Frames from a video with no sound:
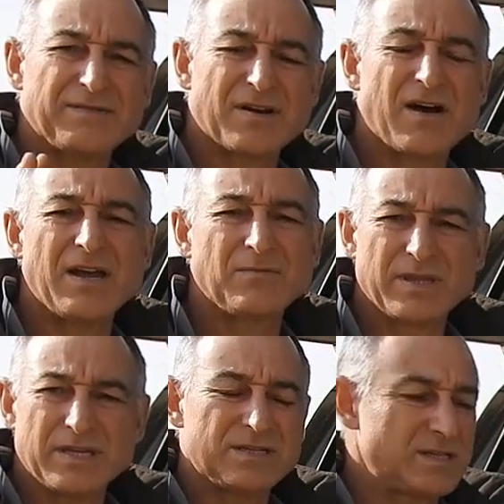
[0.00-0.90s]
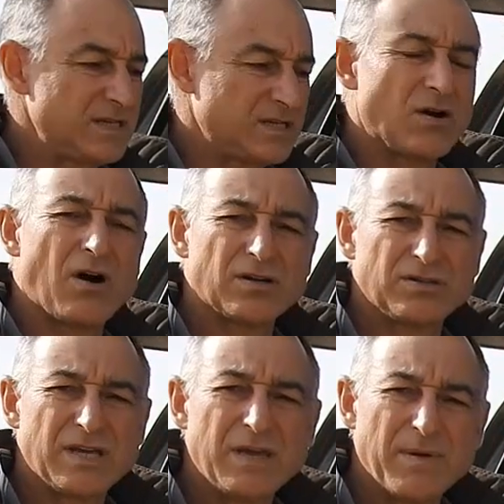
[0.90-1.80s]
tried with this car
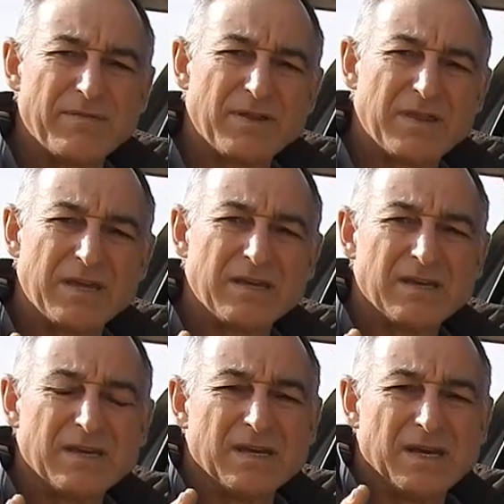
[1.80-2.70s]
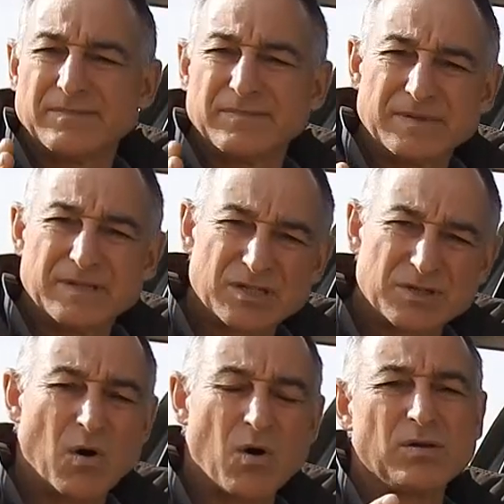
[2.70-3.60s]
to keep everything
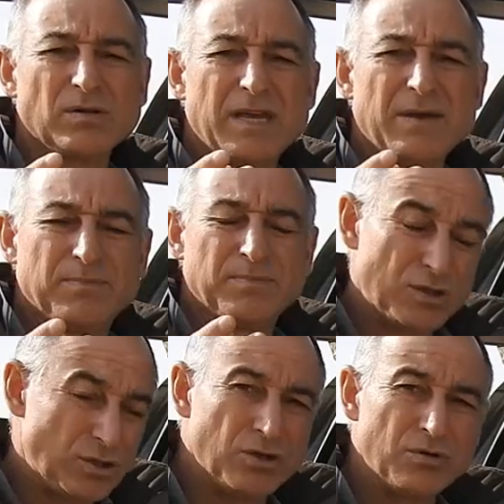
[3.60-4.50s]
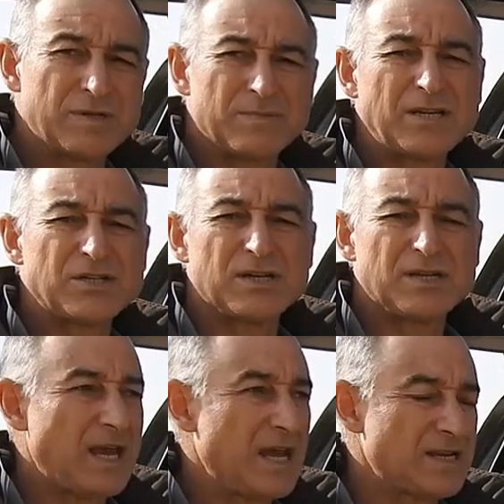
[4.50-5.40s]
small, to do as much
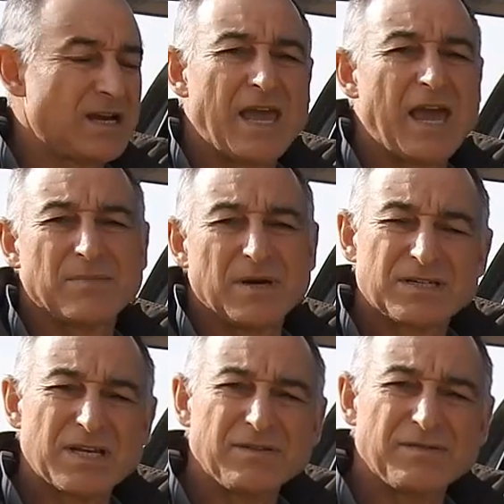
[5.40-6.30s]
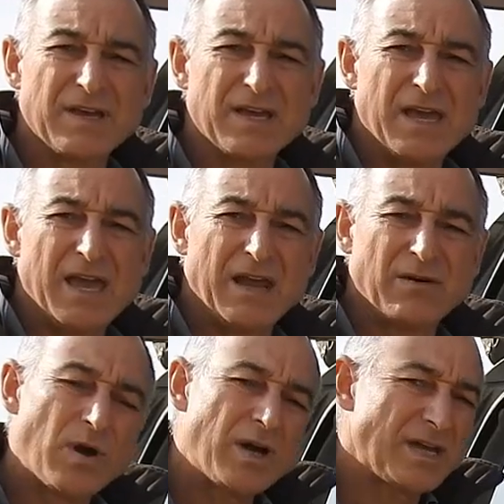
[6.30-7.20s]
as I can myself,
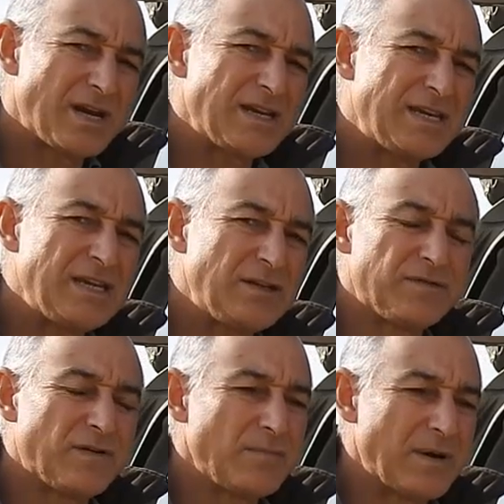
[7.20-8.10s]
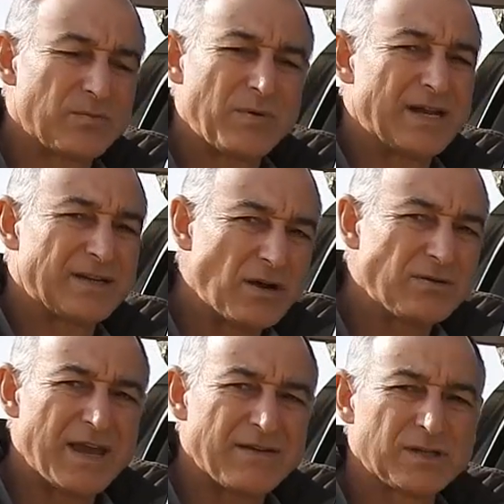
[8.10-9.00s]
and work that I need to farm out where I
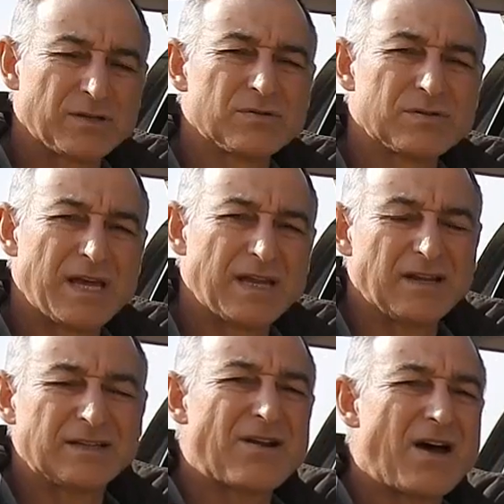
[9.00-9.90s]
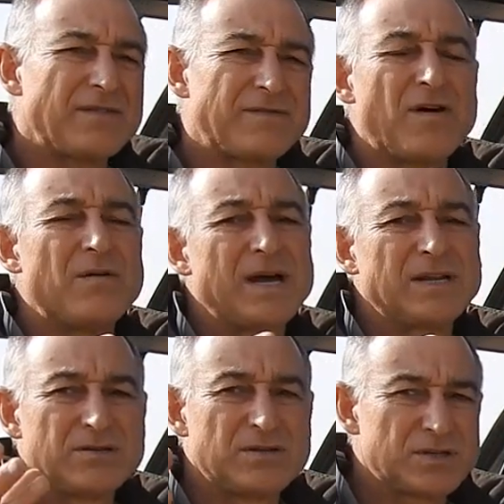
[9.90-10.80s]
don't have the tools and that I try and farm
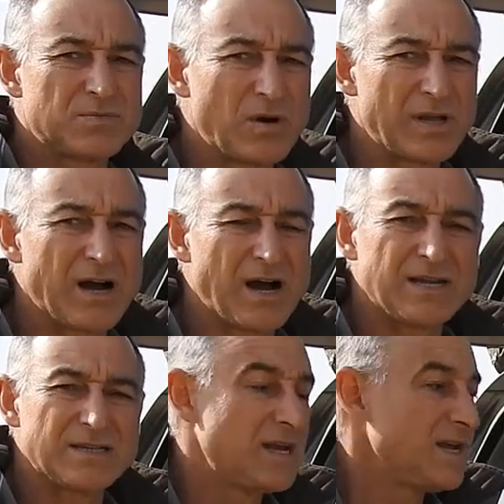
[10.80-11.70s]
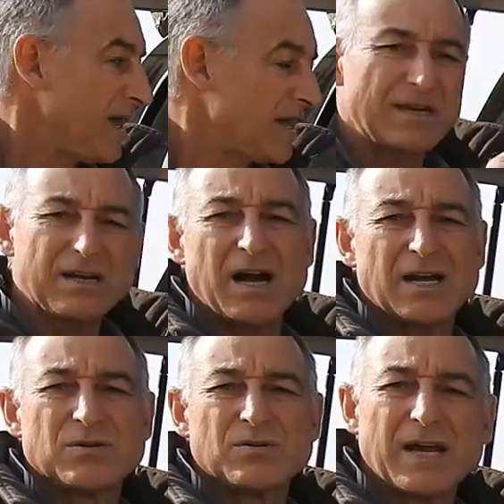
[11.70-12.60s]
out to the smaller guys, like the
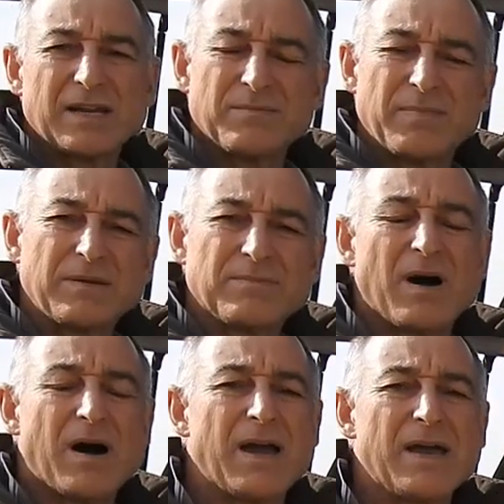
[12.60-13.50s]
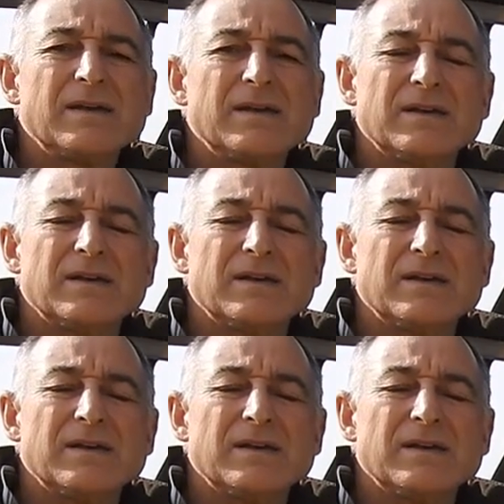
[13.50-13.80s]
guys who cut and bent my